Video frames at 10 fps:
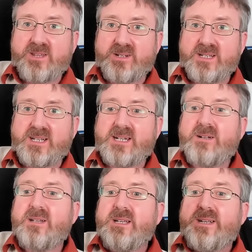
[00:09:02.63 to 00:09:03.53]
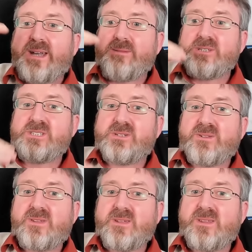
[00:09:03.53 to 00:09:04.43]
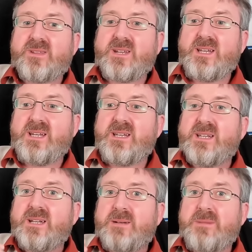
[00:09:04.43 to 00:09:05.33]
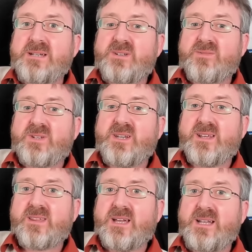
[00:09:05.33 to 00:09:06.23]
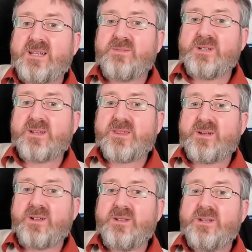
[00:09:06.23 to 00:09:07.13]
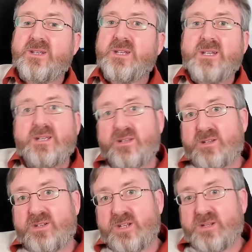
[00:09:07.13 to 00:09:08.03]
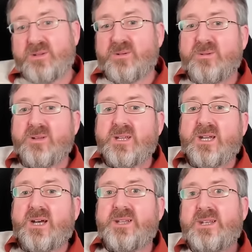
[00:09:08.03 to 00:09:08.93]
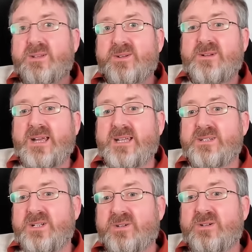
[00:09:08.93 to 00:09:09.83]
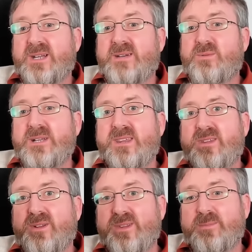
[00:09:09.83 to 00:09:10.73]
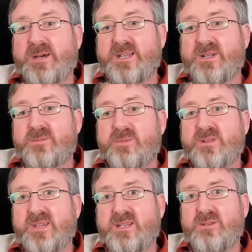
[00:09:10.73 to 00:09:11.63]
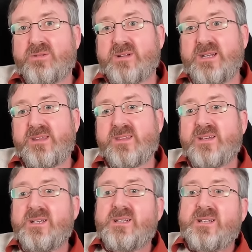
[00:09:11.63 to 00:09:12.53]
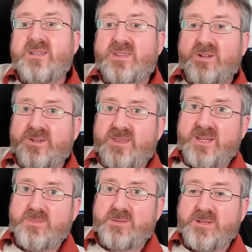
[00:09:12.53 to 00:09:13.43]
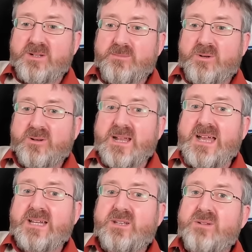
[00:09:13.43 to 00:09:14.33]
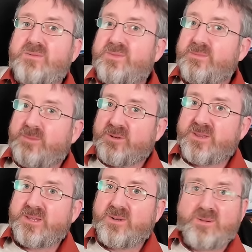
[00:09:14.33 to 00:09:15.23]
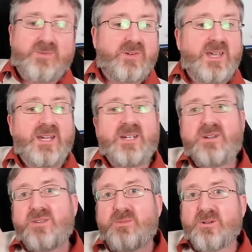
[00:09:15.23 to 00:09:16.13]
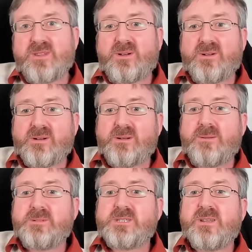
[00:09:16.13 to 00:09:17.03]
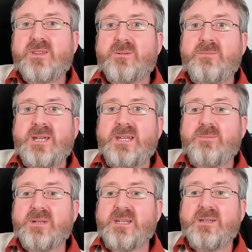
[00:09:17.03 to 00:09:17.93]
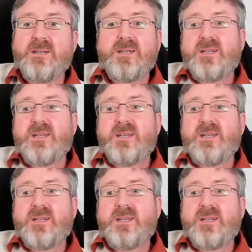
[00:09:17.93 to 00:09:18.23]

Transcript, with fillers: are there, that reduces the amount of TSI leaving the sun. Two, on the other hand, you could have when sunspot numbers increase, sun seems to become more active, more solar flares, more solar eruptions. So maybe